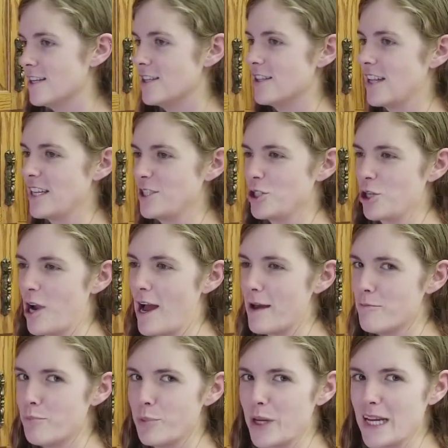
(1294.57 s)
like
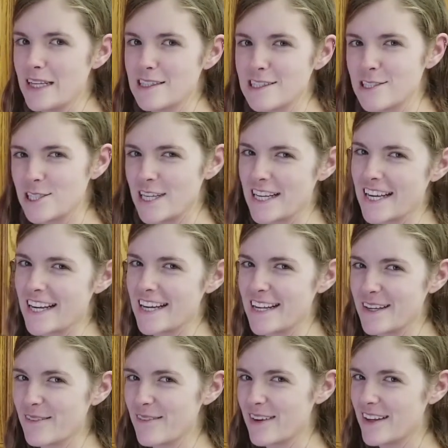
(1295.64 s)
dry baked
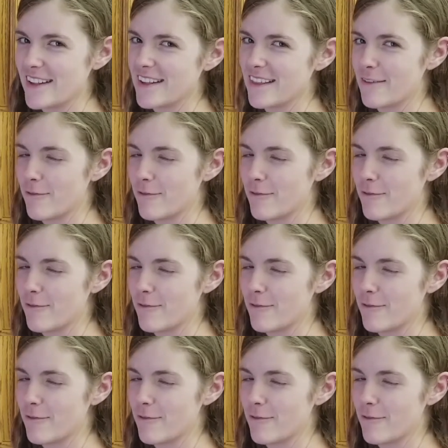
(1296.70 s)
chicken with